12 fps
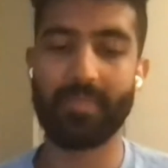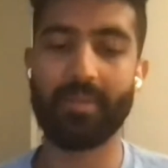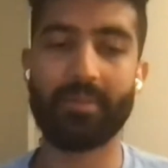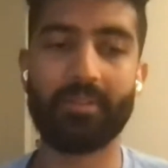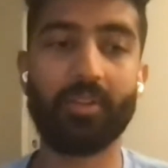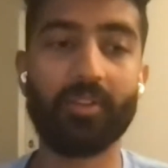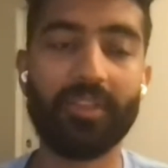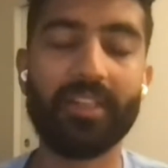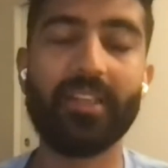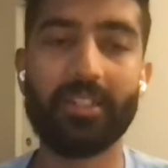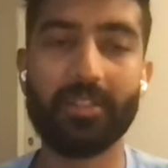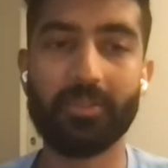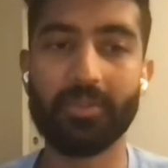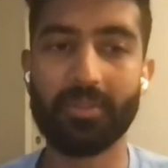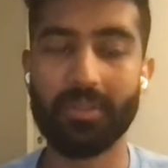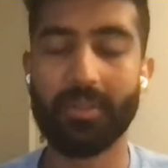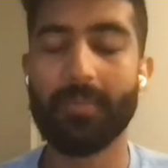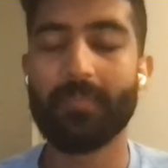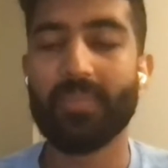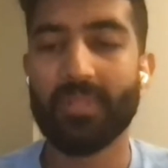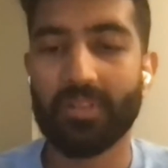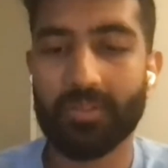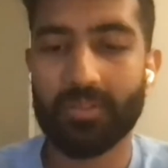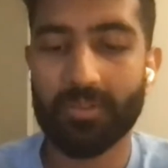solving lead code.
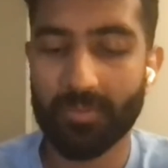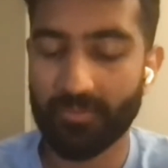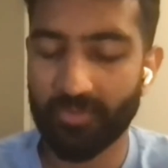So